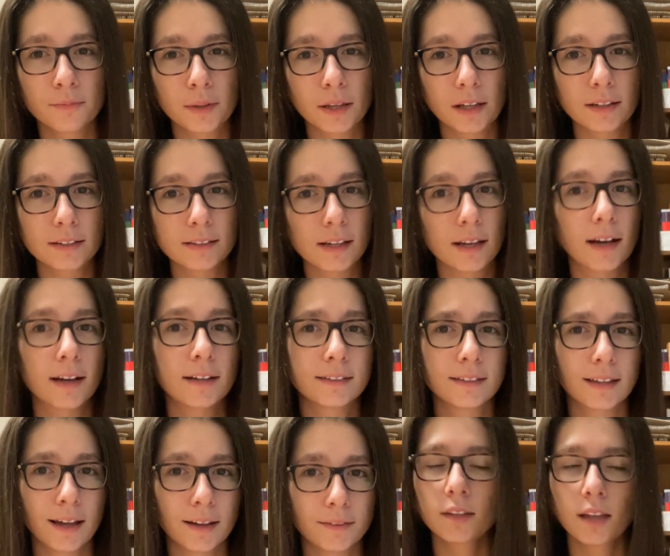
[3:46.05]
because like I
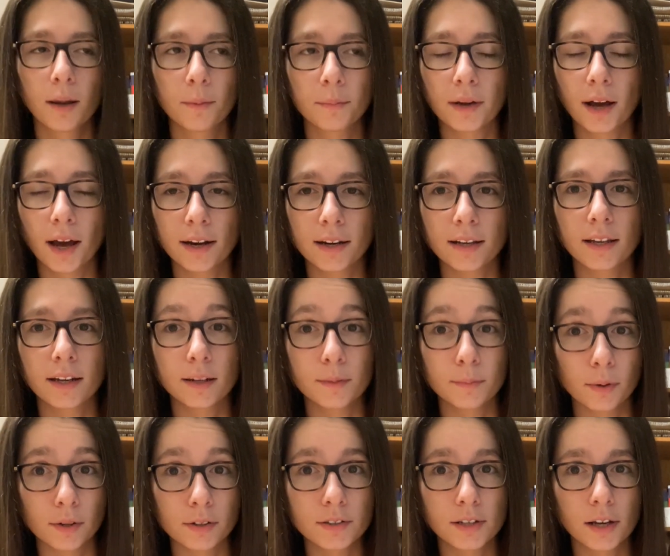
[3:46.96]
said, I'm kind of
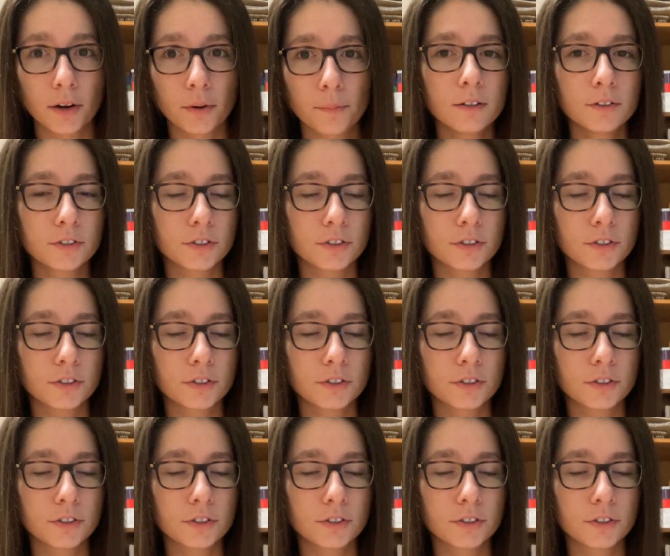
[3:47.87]
getting burnt out.